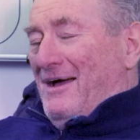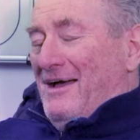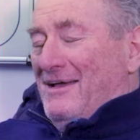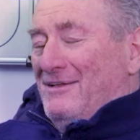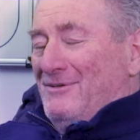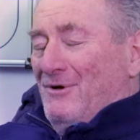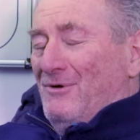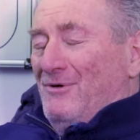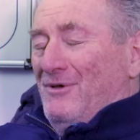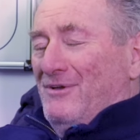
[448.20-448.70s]

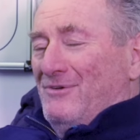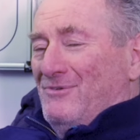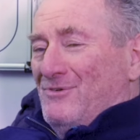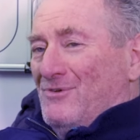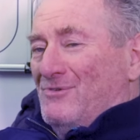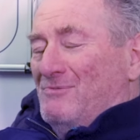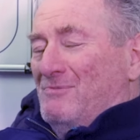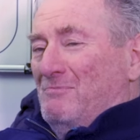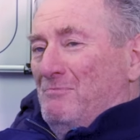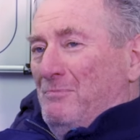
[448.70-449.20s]
I know you're
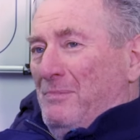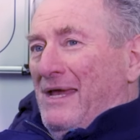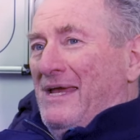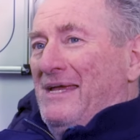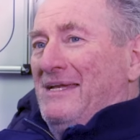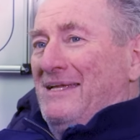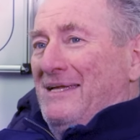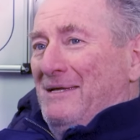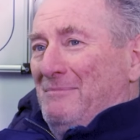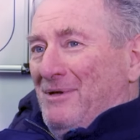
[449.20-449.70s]
just
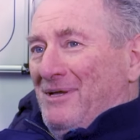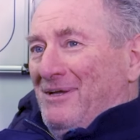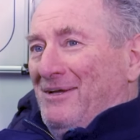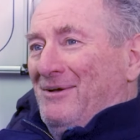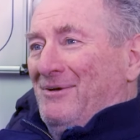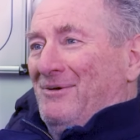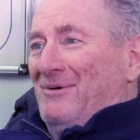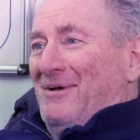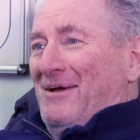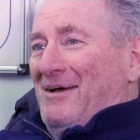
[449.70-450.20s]
baiting me
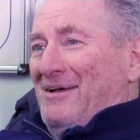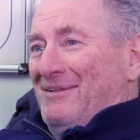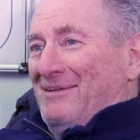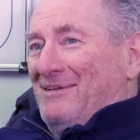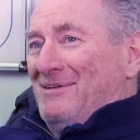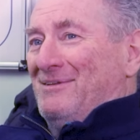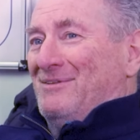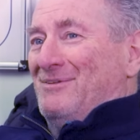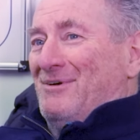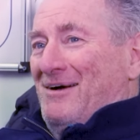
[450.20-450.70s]
here,
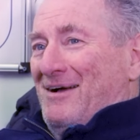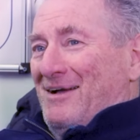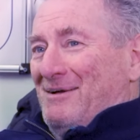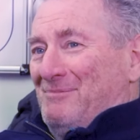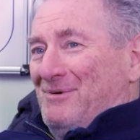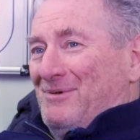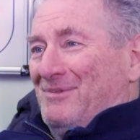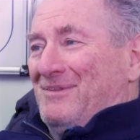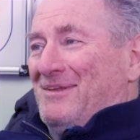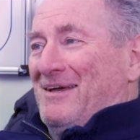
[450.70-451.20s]
Ali, to talk
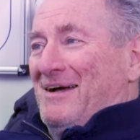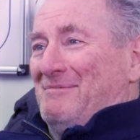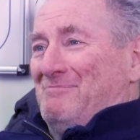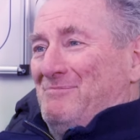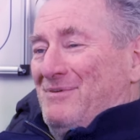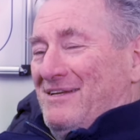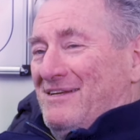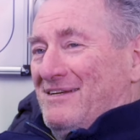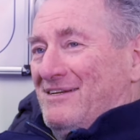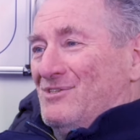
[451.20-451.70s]
about that,
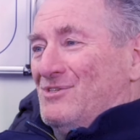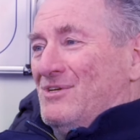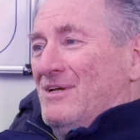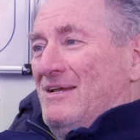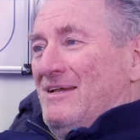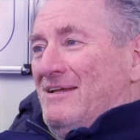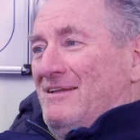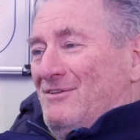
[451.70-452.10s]
because